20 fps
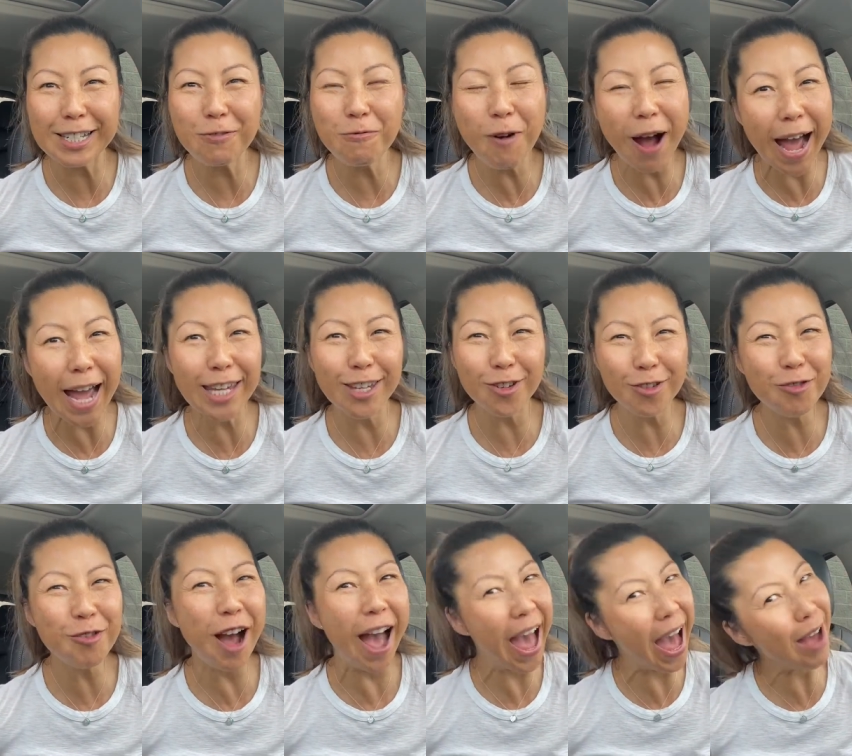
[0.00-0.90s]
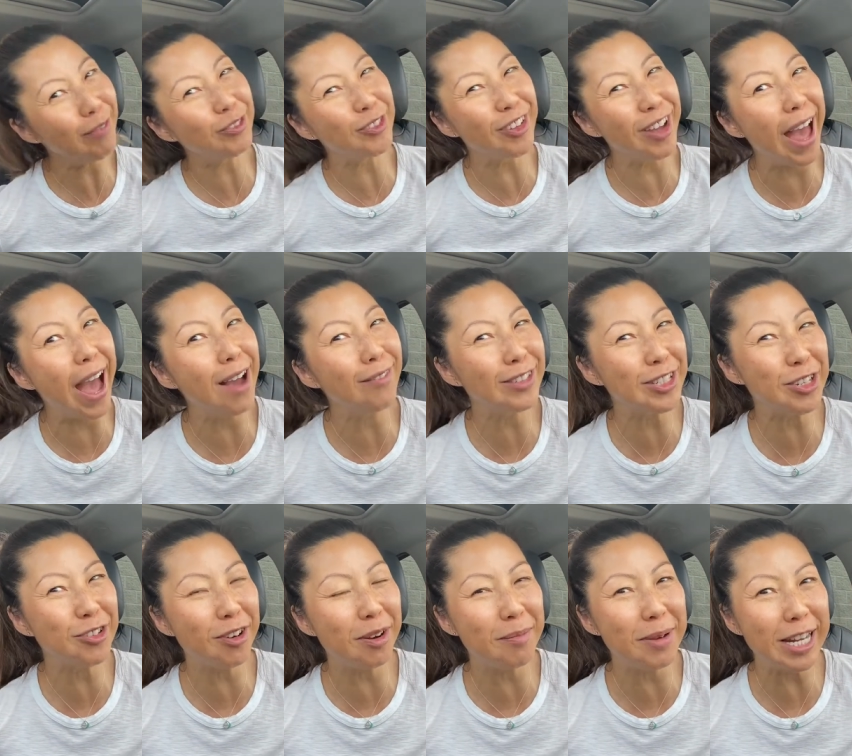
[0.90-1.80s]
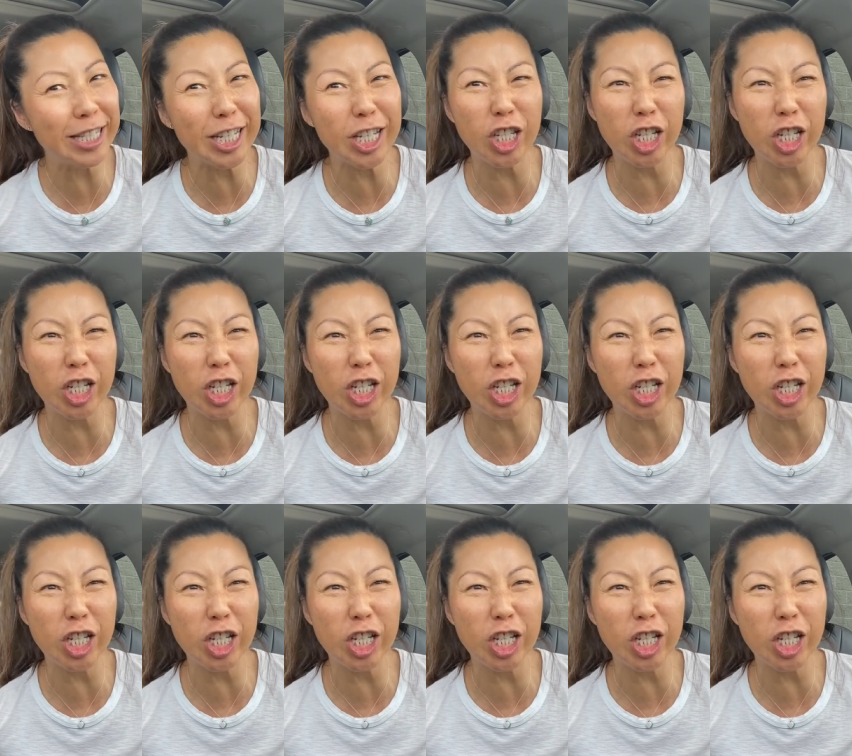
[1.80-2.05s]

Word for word: Why you have to have strawberries?